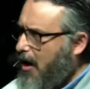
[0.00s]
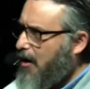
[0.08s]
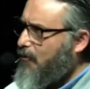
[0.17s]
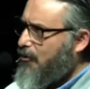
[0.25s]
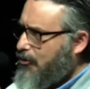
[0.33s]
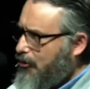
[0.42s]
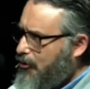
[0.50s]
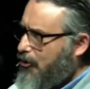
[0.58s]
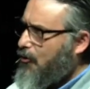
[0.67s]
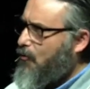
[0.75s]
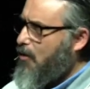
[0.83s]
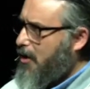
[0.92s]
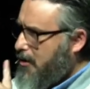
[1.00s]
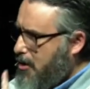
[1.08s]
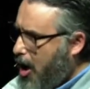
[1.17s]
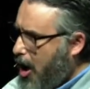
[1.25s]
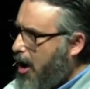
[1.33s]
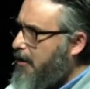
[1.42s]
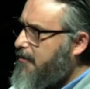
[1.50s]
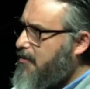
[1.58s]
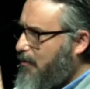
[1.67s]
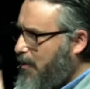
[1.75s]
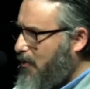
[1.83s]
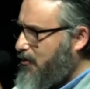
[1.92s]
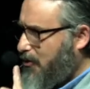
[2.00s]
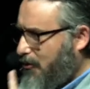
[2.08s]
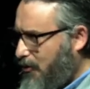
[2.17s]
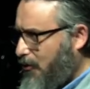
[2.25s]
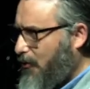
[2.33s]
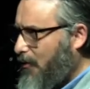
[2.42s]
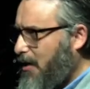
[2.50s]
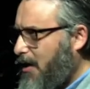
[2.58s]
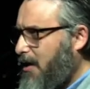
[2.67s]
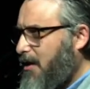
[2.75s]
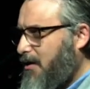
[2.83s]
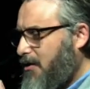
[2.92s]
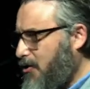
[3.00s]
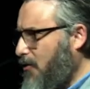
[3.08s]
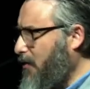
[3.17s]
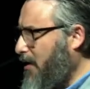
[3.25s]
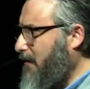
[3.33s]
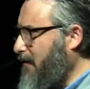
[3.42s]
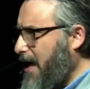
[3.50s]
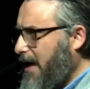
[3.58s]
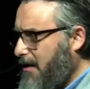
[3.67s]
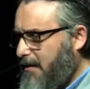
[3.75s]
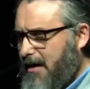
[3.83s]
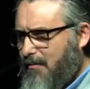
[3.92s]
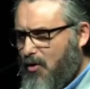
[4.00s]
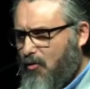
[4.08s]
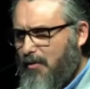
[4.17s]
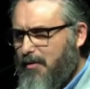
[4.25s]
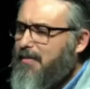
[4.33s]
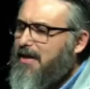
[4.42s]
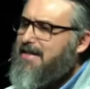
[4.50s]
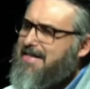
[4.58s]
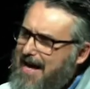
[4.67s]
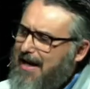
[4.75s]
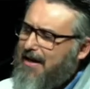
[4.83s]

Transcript: if God were to do what God is supposed to do, you would have died in that moment.